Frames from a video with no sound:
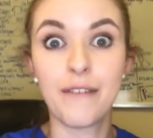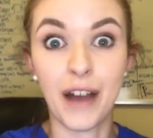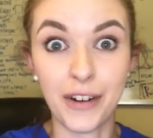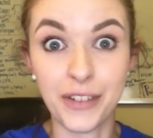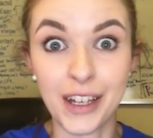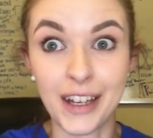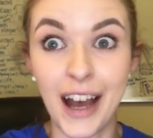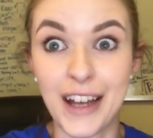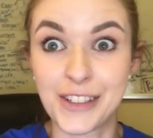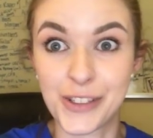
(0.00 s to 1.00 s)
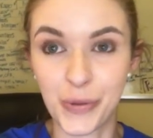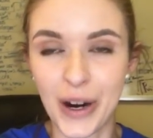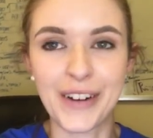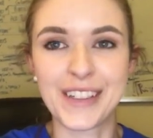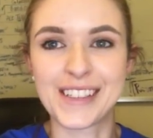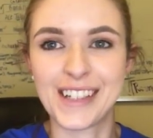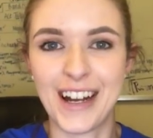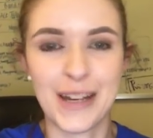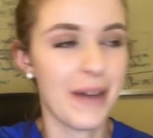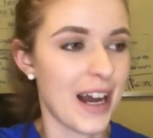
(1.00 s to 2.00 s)
Final thing, I swear this
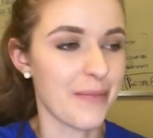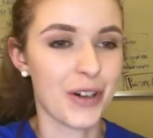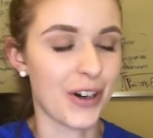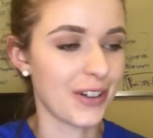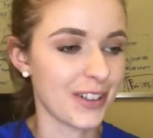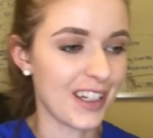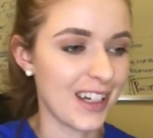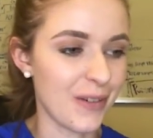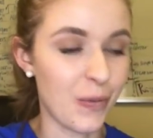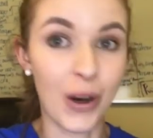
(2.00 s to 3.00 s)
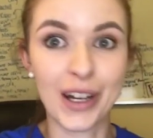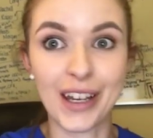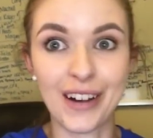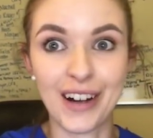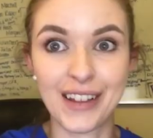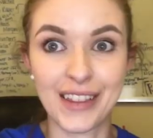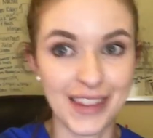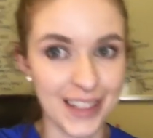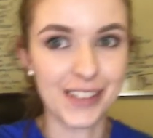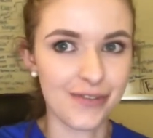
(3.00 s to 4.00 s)
time, I'm currently working on
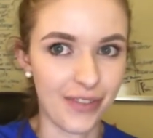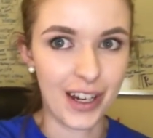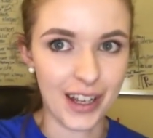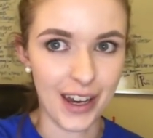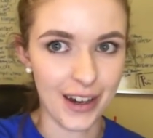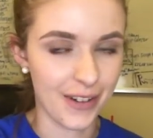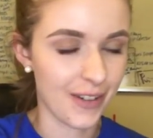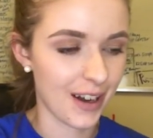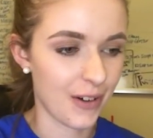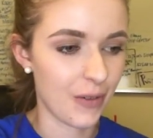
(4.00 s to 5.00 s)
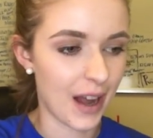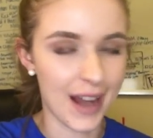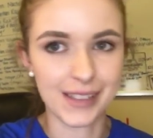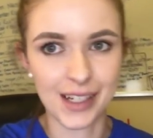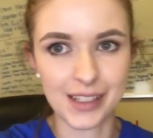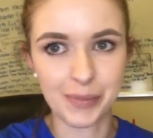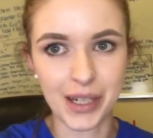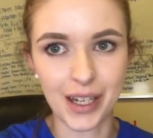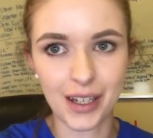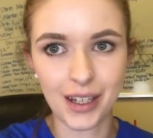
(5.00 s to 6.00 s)
this video as I
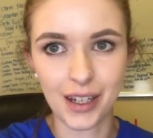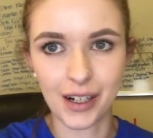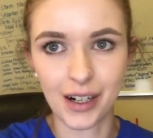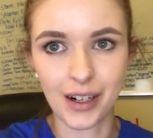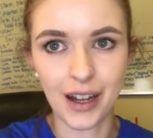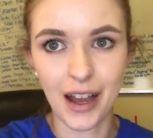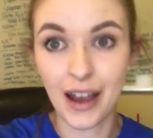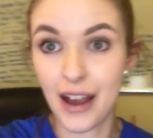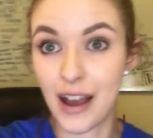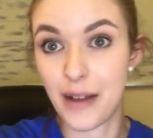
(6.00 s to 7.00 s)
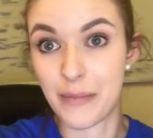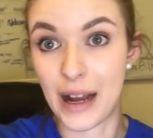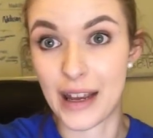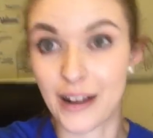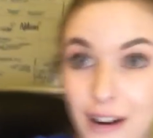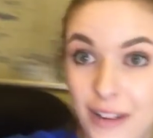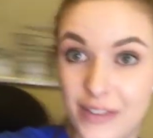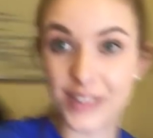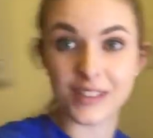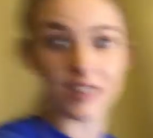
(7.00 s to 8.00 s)
speak here at my office.